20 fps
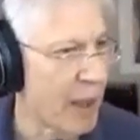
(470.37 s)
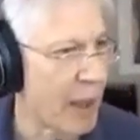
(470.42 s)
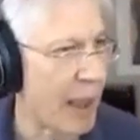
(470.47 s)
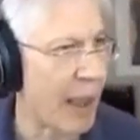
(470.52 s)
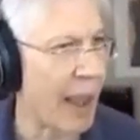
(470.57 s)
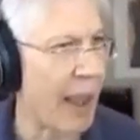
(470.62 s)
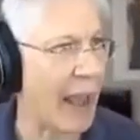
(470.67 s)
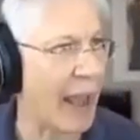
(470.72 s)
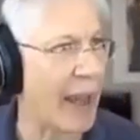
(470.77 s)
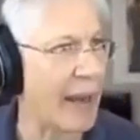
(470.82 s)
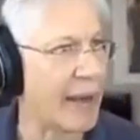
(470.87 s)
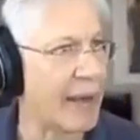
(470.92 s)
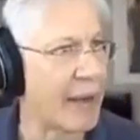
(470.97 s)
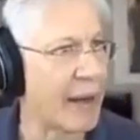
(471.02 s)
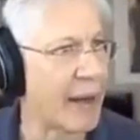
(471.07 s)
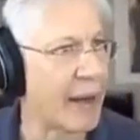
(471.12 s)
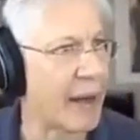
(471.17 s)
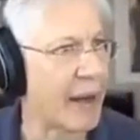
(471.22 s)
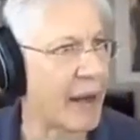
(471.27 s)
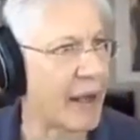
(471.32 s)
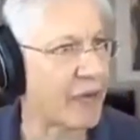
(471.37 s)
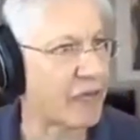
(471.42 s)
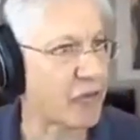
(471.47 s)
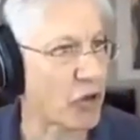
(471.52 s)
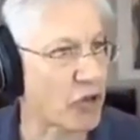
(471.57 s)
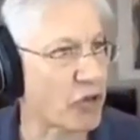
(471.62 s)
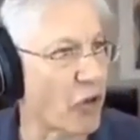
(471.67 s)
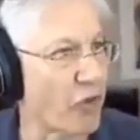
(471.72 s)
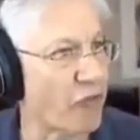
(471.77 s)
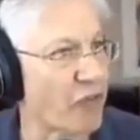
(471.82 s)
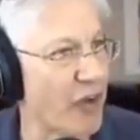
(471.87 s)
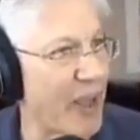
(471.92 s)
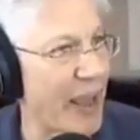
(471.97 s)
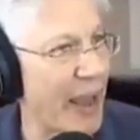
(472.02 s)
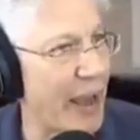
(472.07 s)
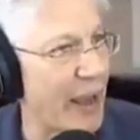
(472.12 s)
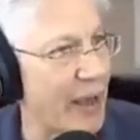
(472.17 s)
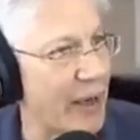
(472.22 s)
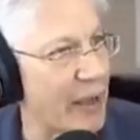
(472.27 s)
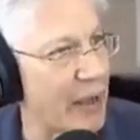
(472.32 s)
And, uh, and of course, don't
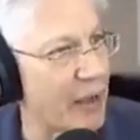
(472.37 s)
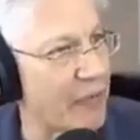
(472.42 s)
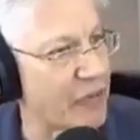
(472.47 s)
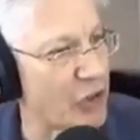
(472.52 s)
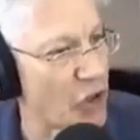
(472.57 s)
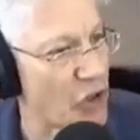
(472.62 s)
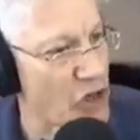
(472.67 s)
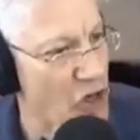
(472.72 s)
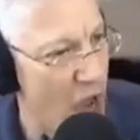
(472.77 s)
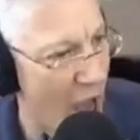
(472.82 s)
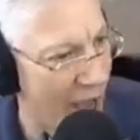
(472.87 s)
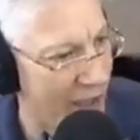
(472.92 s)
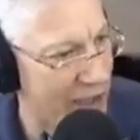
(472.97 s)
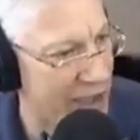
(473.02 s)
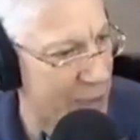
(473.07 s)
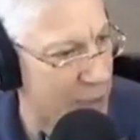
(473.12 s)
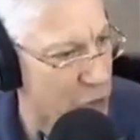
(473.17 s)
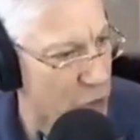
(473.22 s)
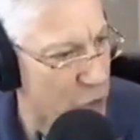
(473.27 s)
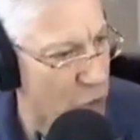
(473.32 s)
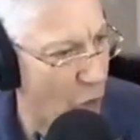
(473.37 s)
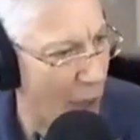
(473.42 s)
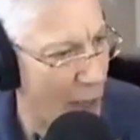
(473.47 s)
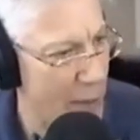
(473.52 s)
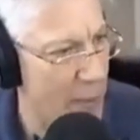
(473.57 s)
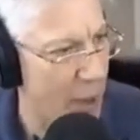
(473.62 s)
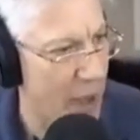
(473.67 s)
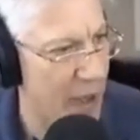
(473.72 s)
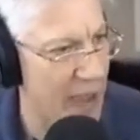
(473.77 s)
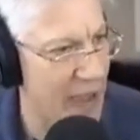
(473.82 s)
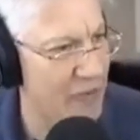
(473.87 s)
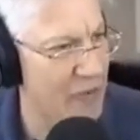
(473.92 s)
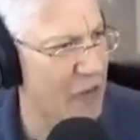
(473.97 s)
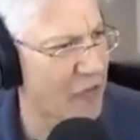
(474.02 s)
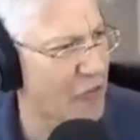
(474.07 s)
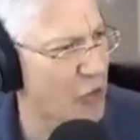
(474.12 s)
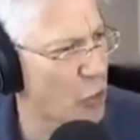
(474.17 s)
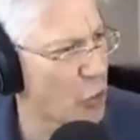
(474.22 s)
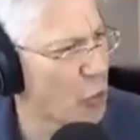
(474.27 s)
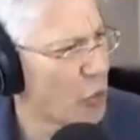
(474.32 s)
forget, if you're not a subscriber, even
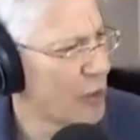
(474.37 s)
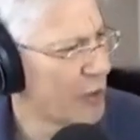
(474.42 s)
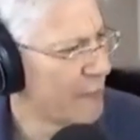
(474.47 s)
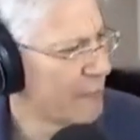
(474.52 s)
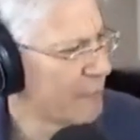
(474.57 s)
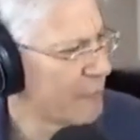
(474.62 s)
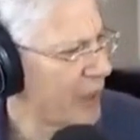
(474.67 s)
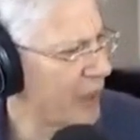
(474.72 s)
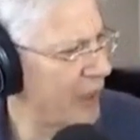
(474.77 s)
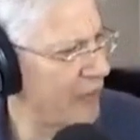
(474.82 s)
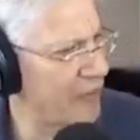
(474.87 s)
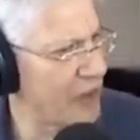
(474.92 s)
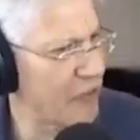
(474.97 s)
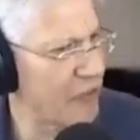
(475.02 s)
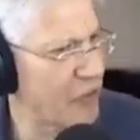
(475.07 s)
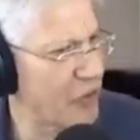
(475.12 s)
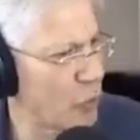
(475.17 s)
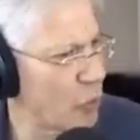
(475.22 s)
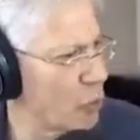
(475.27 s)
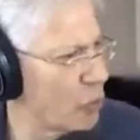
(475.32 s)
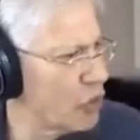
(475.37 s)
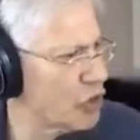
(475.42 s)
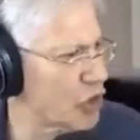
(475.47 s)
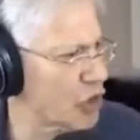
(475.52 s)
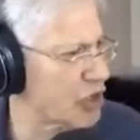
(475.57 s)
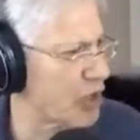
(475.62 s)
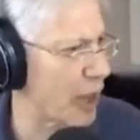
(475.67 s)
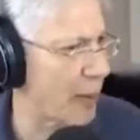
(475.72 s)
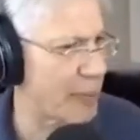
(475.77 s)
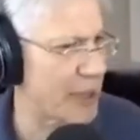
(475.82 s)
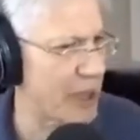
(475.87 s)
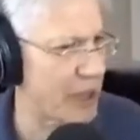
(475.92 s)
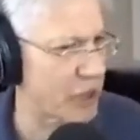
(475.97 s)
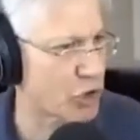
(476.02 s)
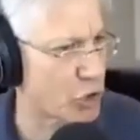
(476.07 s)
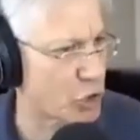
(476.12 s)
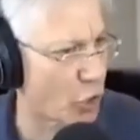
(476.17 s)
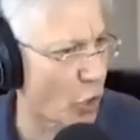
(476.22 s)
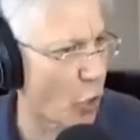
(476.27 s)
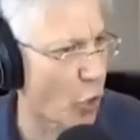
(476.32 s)
if you, even if you just come here to
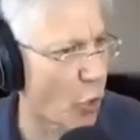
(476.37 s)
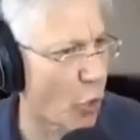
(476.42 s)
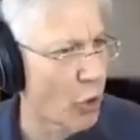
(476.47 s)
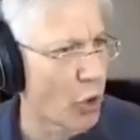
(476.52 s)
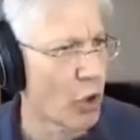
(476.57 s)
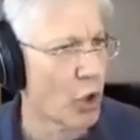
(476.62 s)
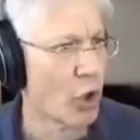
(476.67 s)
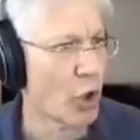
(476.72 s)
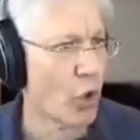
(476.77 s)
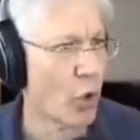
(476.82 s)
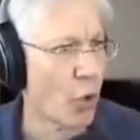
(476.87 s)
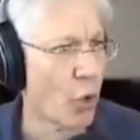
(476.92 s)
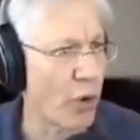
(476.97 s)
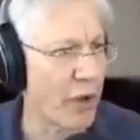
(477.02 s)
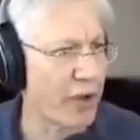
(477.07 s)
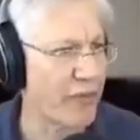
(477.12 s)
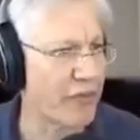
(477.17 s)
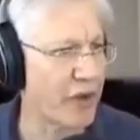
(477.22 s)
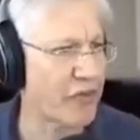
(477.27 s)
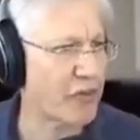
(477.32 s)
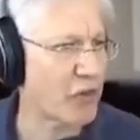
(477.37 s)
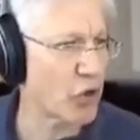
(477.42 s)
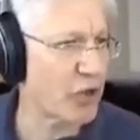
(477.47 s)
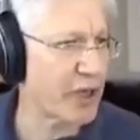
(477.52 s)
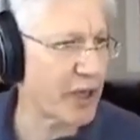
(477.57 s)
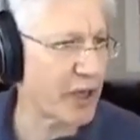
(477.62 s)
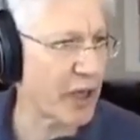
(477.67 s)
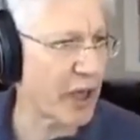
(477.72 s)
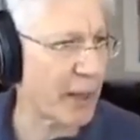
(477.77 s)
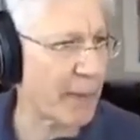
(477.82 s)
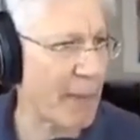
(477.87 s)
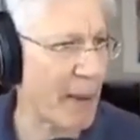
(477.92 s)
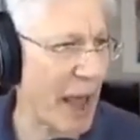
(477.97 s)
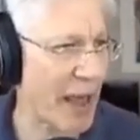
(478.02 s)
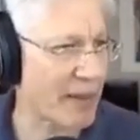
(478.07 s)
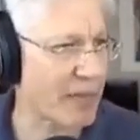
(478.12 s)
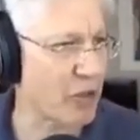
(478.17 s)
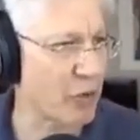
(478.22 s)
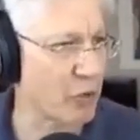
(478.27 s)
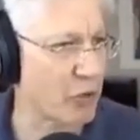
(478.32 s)
troll, or even if you're here like
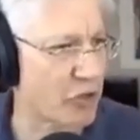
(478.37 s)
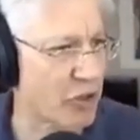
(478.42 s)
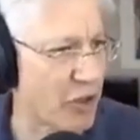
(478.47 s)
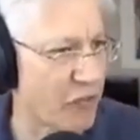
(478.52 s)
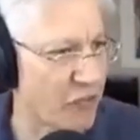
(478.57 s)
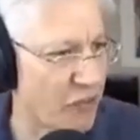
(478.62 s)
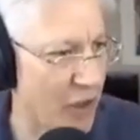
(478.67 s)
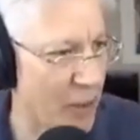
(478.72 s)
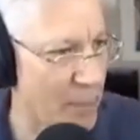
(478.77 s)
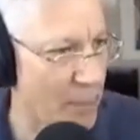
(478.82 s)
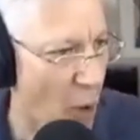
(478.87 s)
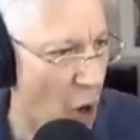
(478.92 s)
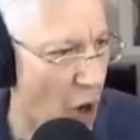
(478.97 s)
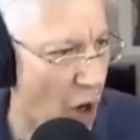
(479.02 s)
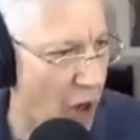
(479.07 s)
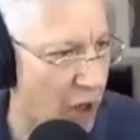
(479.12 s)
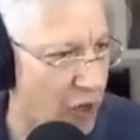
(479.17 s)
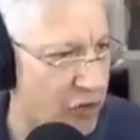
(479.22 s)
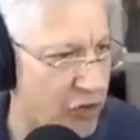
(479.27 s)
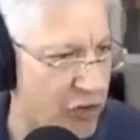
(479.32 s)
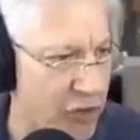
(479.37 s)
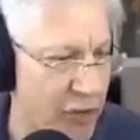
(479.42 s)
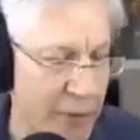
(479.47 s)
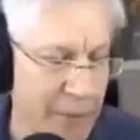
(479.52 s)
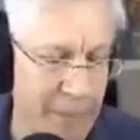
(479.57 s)
Matthew to defend Marx,